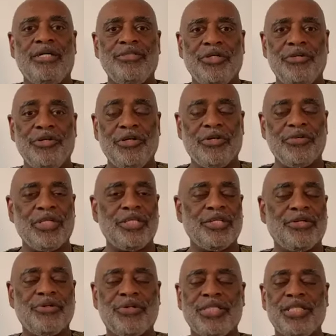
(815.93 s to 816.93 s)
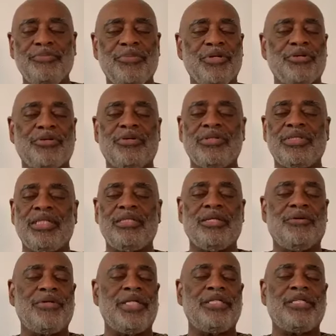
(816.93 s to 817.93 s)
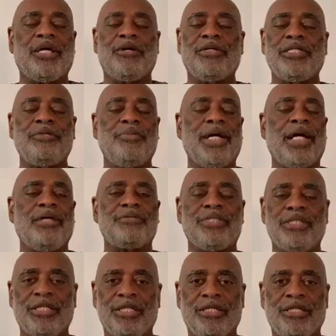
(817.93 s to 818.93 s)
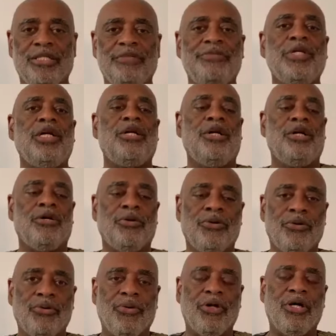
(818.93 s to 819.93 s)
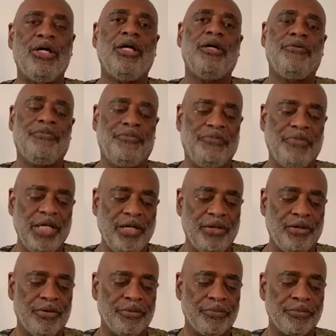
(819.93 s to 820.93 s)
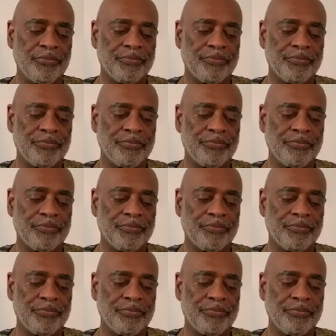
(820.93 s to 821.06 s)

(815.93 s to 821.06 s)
Do you know that the Course in Miracles is only talking about love or fear?